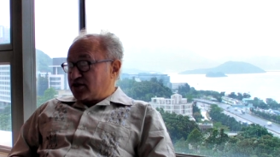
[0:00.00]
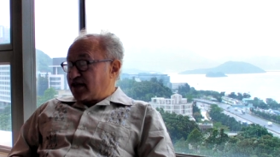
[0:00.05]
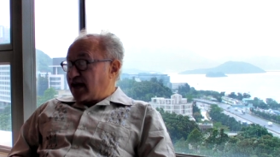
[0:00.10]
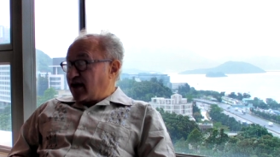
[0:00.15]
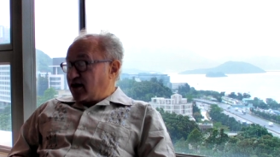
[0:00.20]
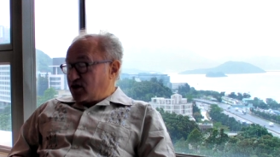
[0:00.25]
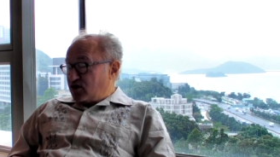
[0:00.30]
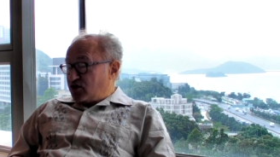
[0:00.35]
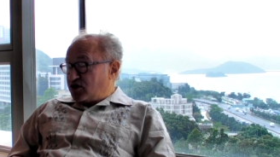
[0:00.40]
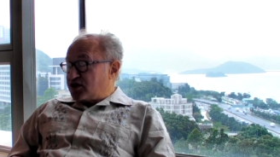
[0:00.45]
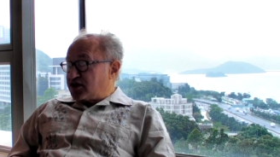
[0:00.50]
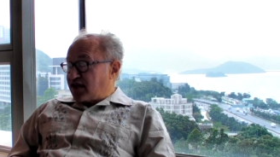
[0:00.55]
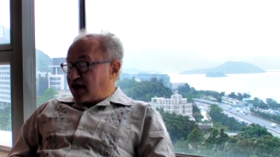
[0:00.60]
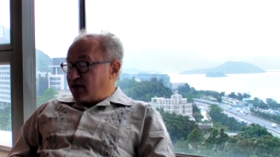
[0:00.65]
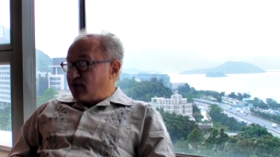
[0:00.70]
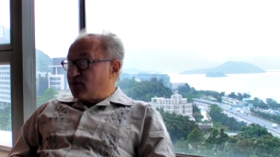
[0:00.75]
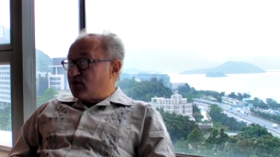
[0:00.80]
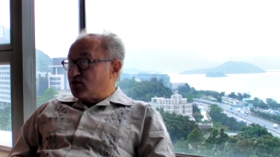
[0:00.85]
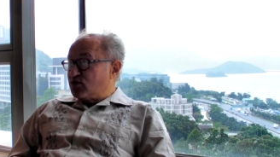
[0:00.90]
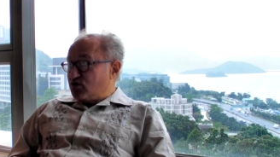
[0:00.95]
How do you
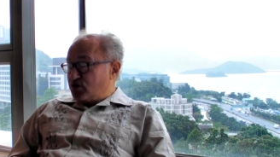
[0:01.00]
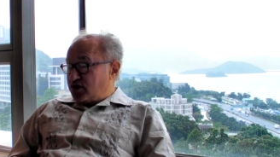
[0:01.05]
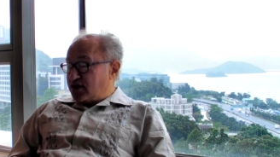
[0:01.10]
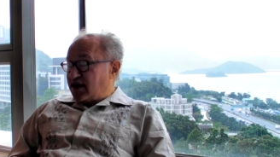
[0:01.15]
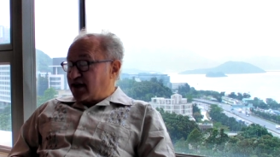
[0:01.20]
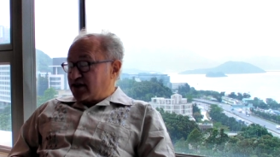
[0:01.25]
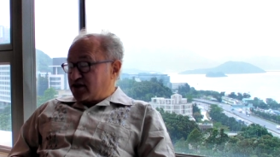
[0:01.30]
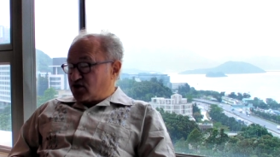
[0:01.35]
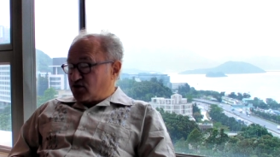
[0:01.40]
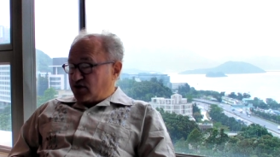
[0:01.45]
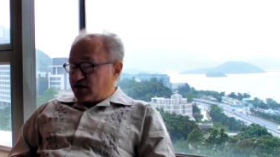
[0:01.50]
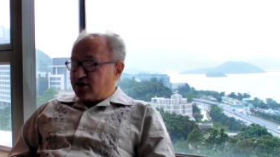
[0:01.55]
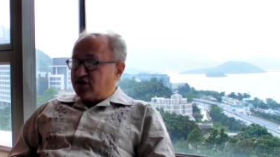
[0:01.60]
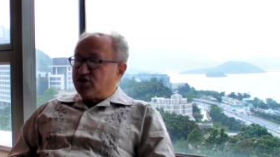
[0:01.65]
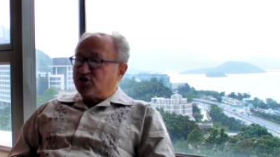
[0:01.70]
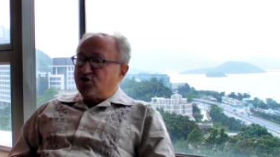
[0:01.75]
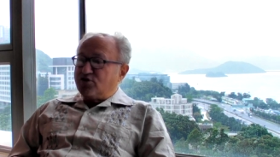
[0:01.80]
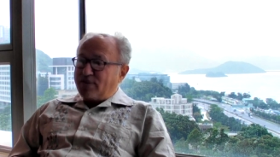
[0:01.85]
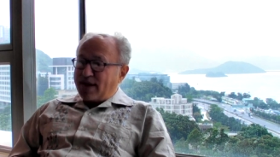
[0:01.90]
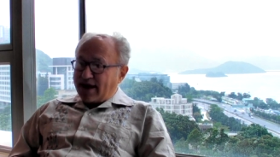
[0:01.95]
decide what are good
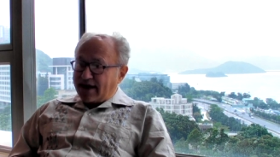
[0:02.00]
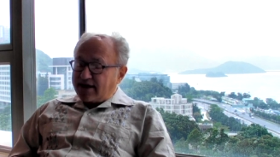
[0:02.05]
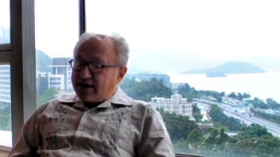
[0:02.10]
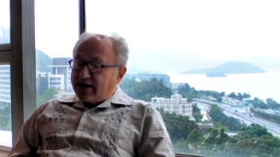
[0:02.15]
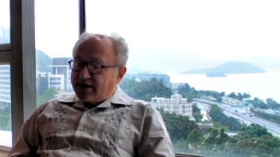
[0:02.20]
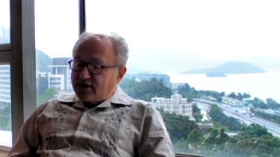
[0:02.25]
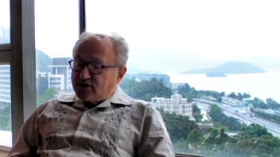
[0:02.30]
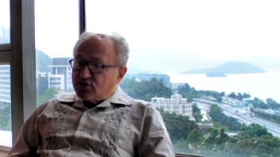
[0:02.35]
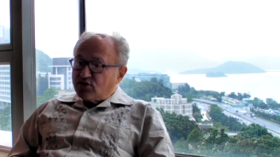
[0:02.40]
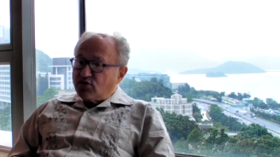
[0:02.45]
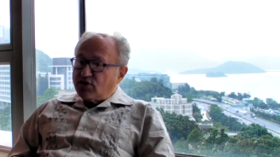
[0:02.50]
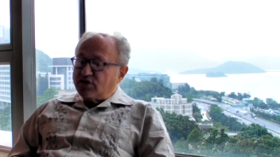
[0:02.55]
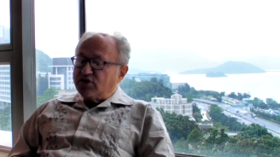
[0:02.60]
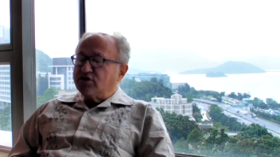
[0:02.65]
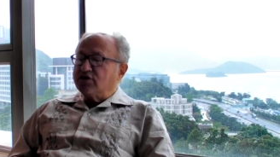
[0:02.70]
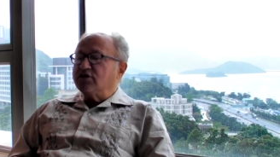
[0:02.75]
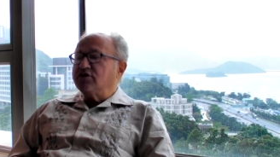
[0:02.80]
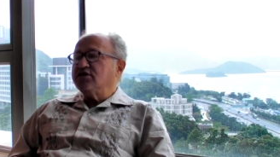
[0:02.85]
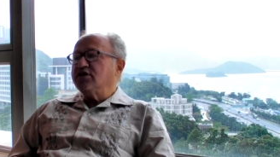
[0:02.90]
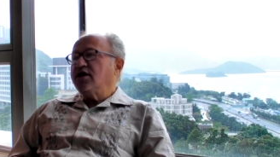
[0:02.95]
consequences and bad
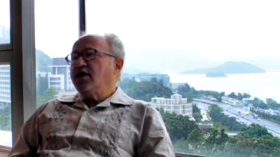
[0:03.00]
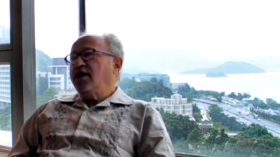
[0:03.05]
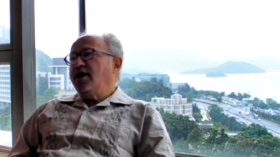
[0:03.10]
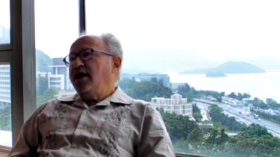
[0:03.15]
consequences?